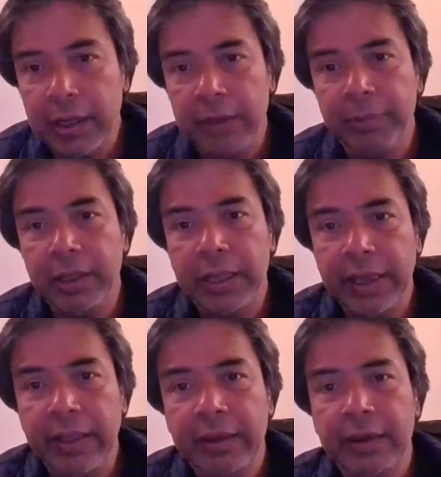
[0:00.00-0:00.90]
IPL
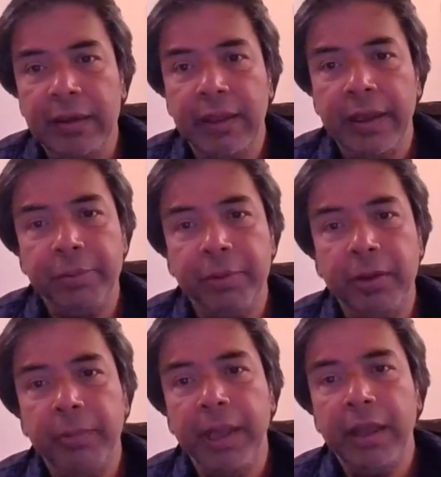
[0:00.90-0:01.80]
again in April,
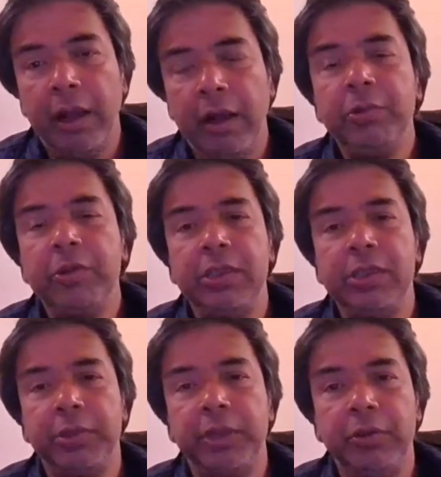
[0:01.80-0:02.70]
May. How much
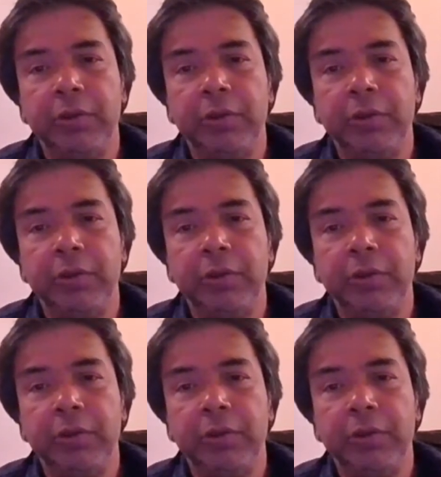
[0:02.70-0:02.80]
T20 do you